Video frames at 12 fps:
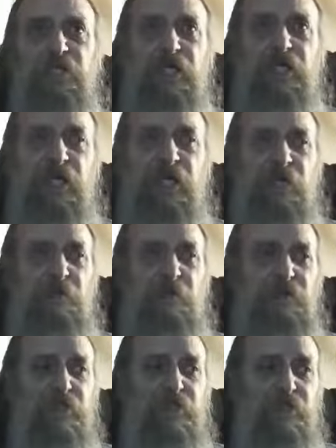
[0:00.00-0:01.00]

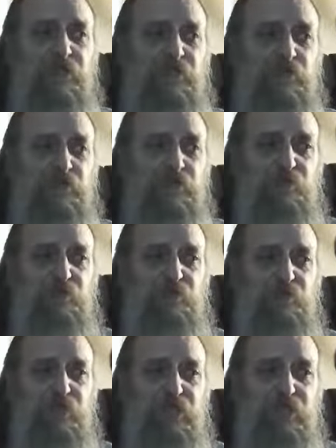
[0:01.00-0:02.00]
inhabitants will
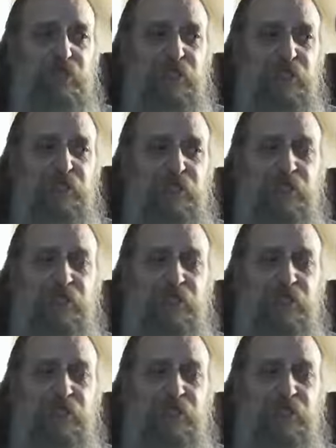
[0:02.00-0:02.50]
be and the